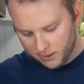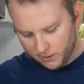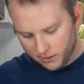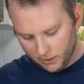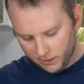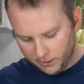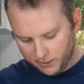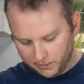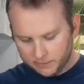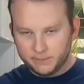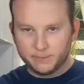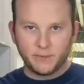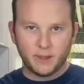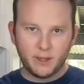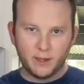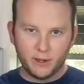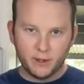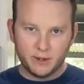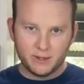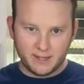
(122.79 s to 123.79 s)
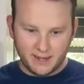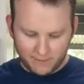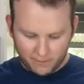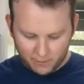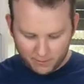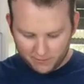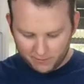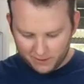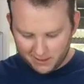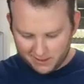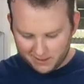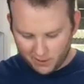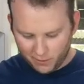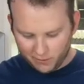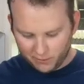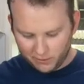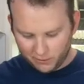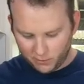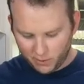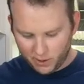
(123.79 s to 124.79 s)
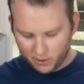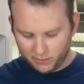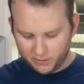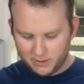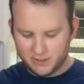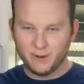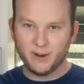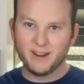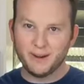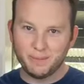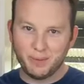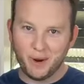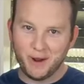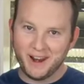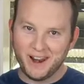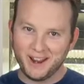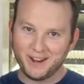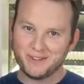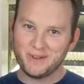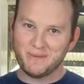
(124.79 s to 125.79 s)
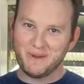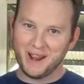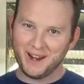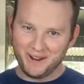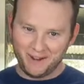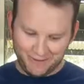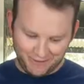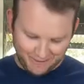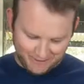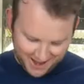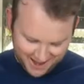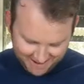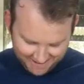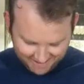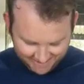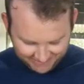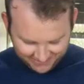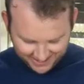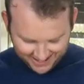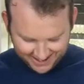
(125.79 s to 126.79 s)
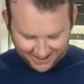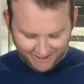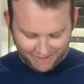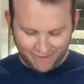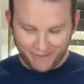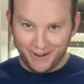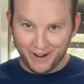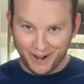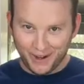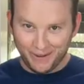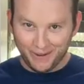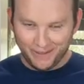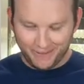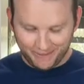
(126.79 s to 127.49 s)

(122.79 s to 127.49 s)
look, you gotta save a bit for yourself as well. So I did buy an extra mango for me. Very good.